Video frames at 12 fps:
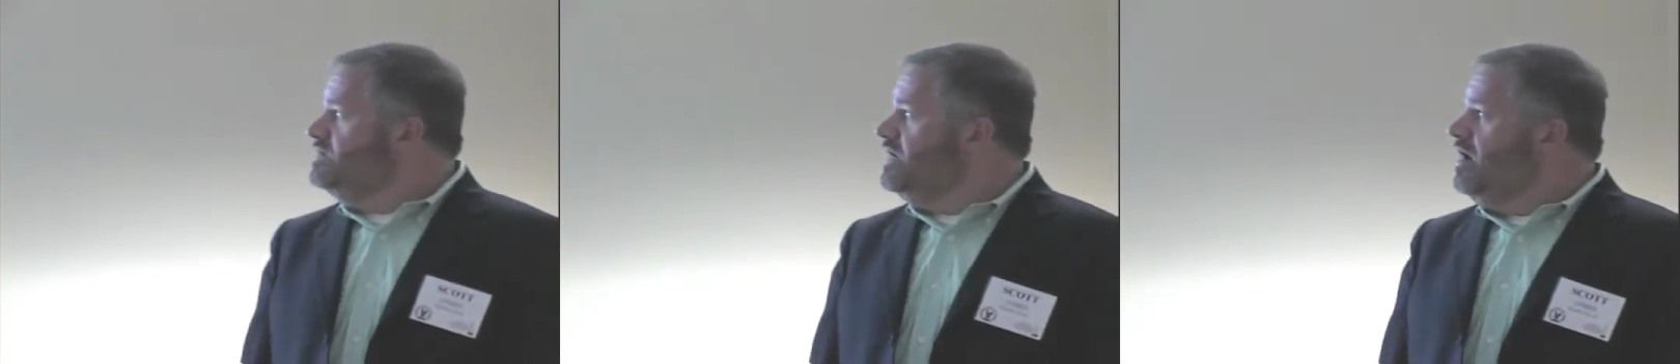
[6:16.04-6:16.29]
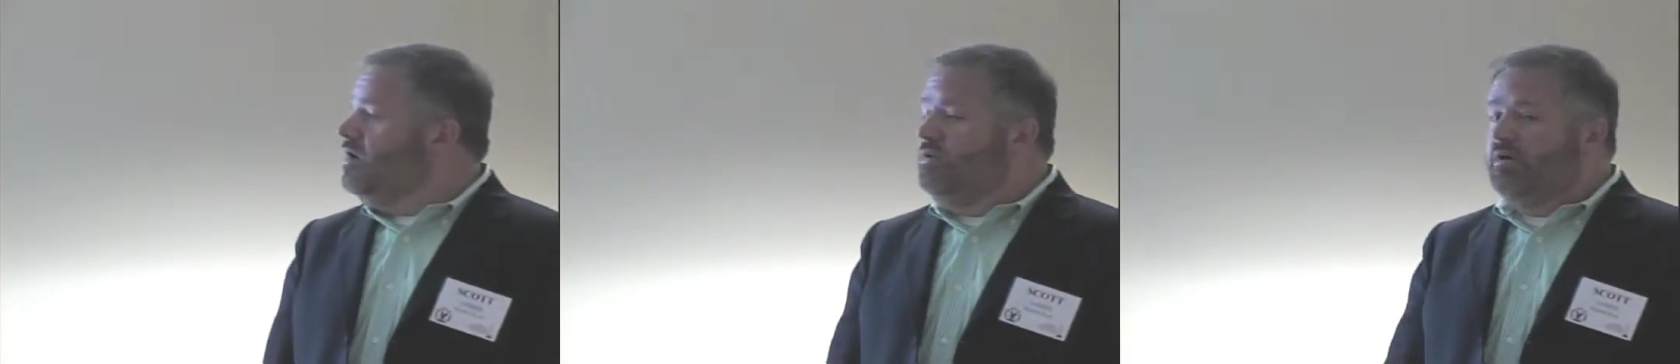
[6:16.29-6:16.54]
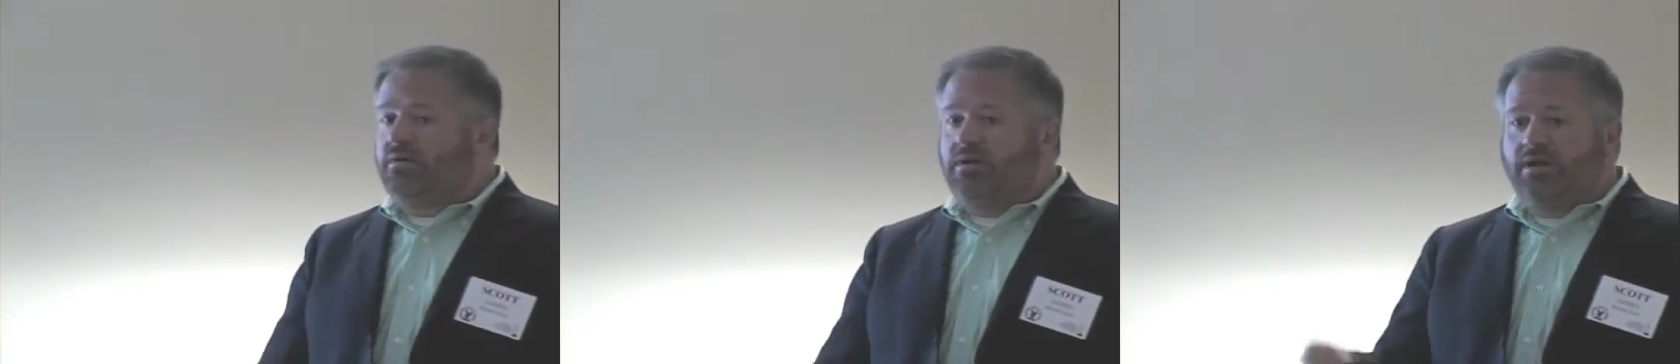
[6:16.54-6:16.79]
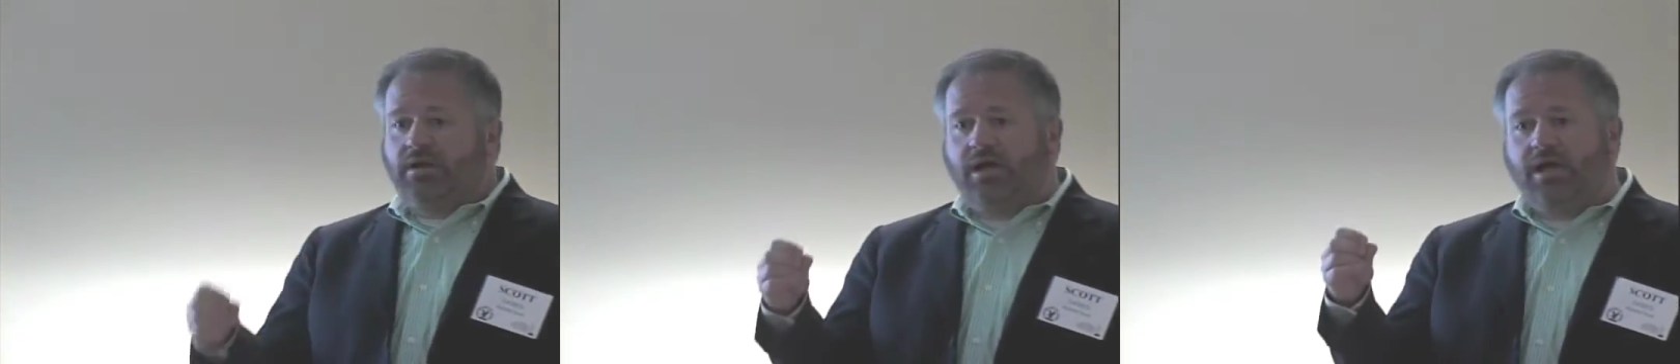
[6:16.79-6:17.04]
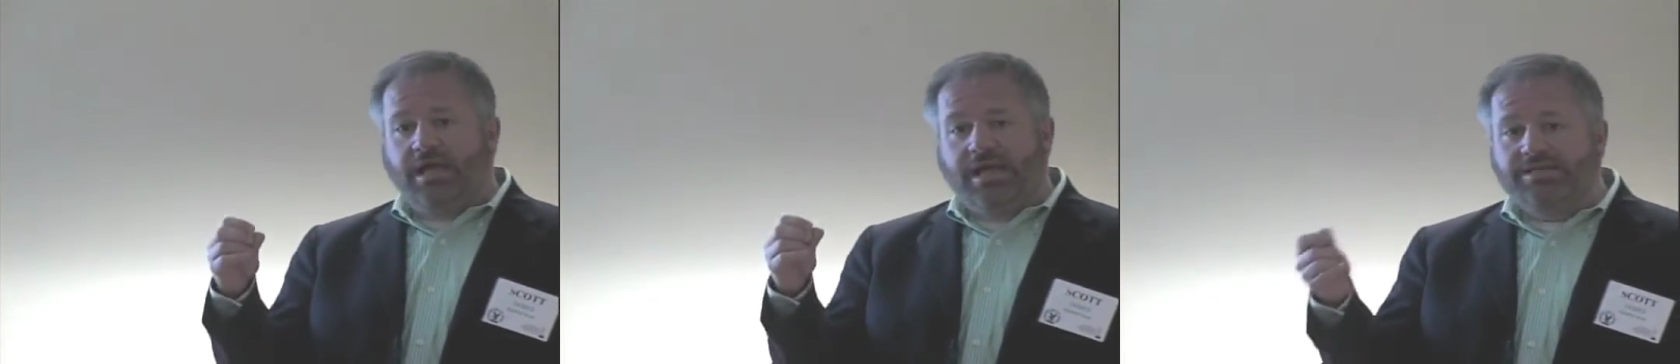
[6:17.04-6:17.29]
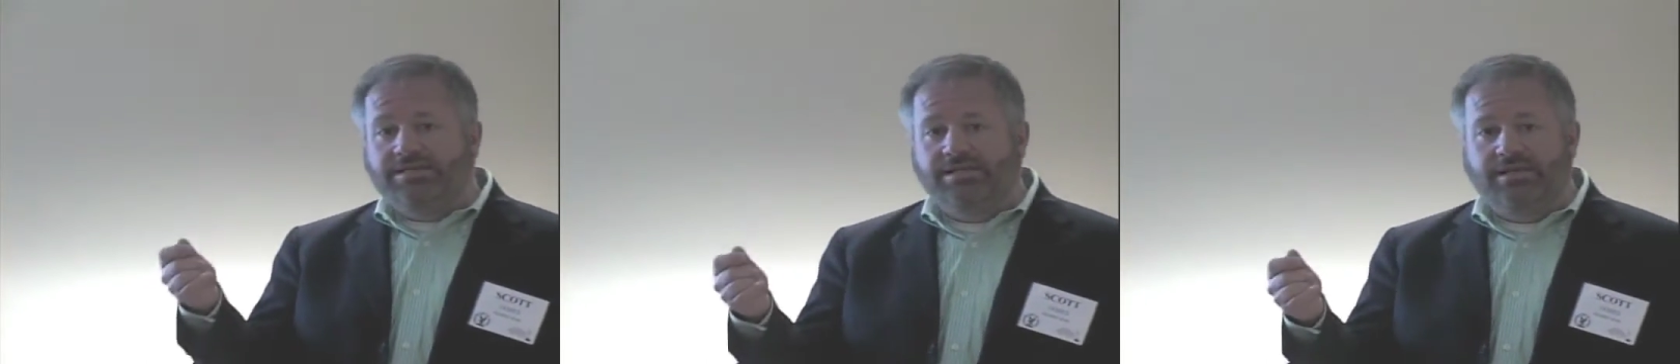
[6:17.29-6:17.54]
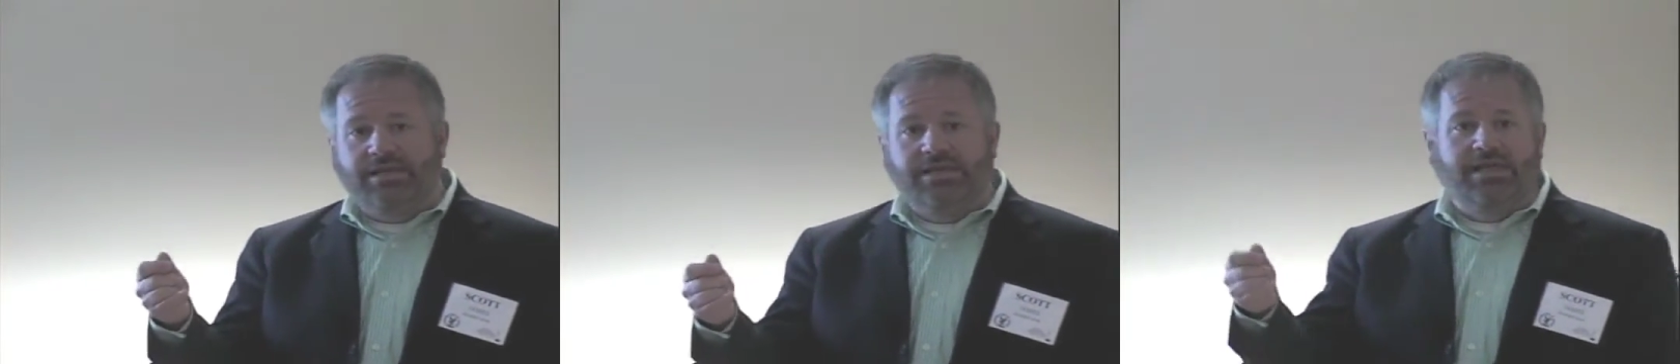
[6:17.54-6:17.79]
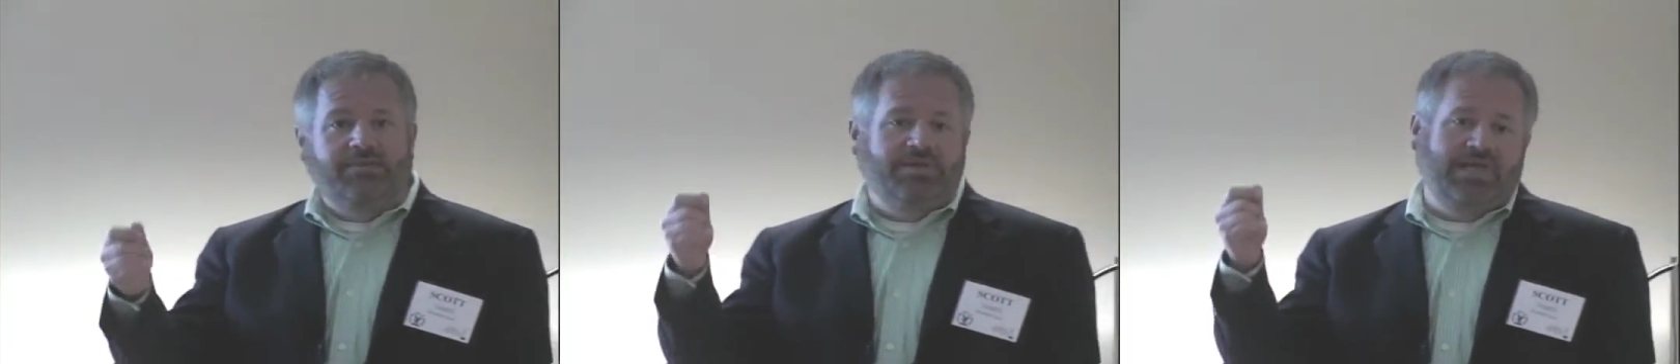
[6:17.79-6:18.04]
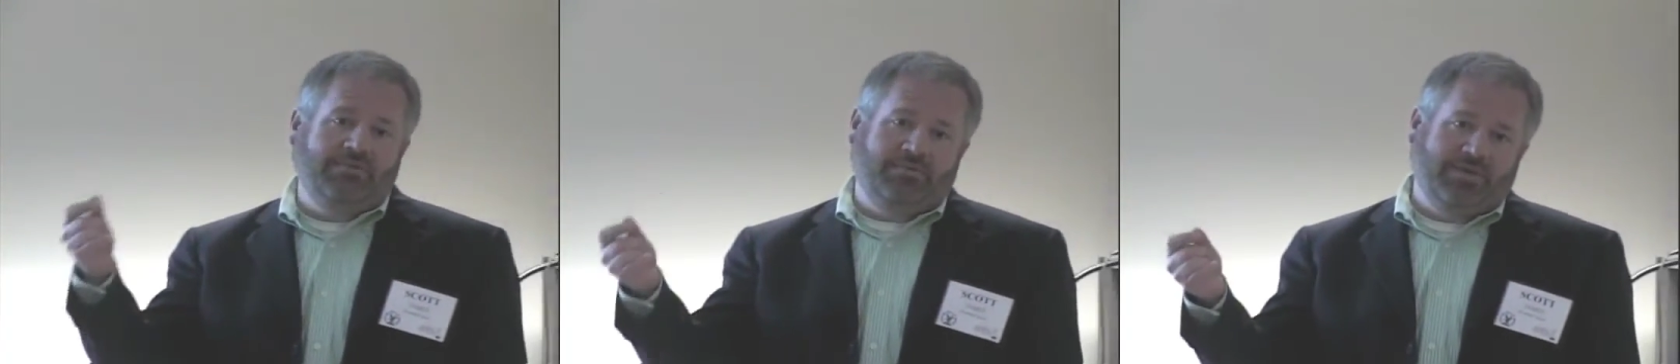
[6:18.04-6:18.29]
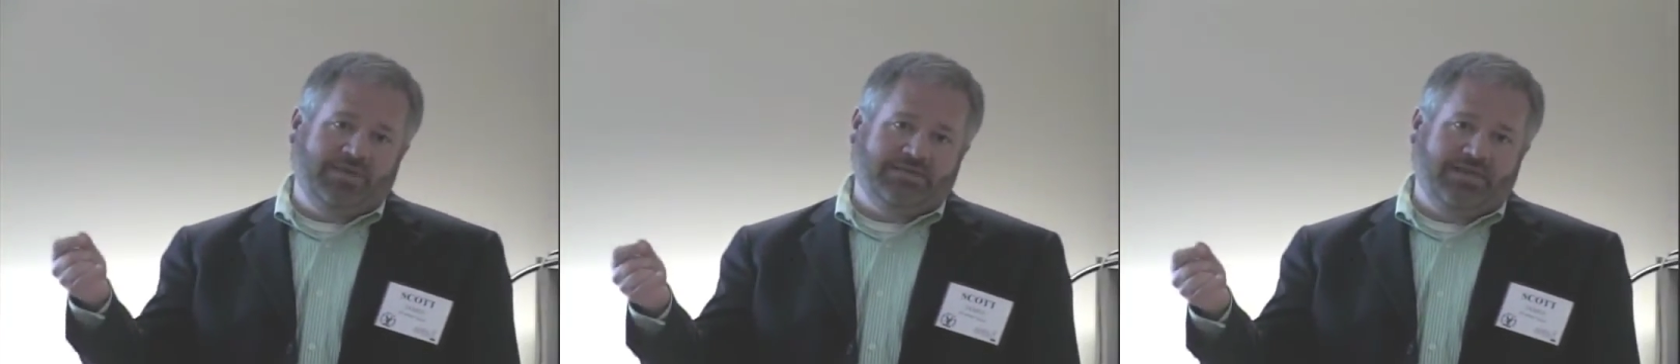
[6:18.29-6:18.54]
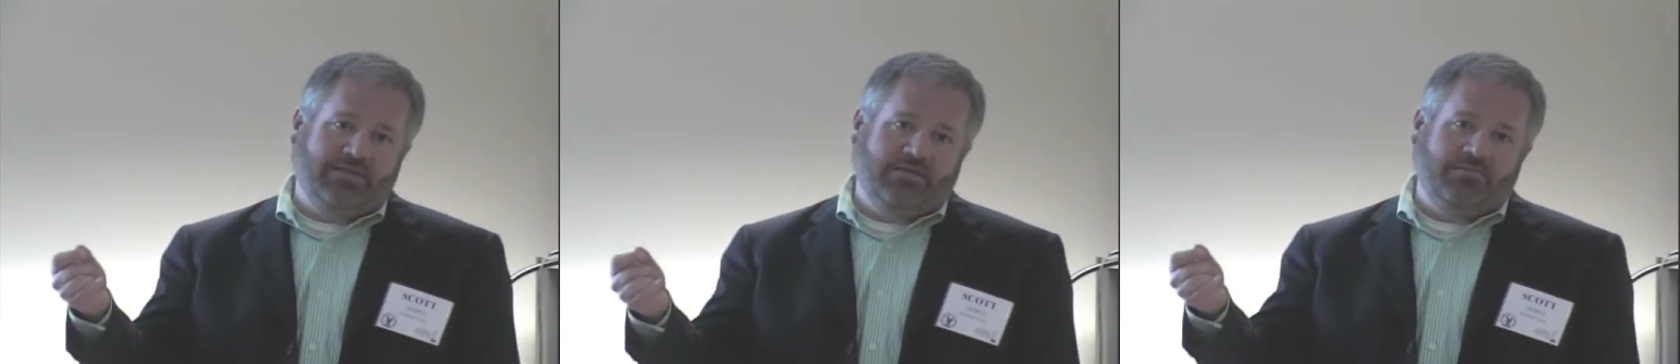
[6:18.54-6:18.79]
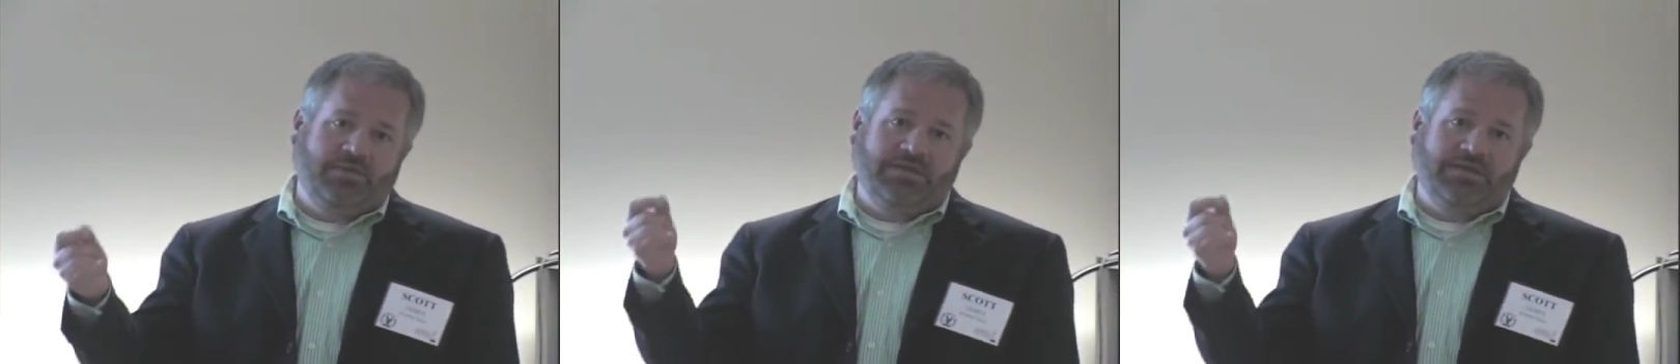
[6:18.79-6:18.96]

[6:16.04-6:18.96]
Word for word: So uh, instantly it became a bestseller.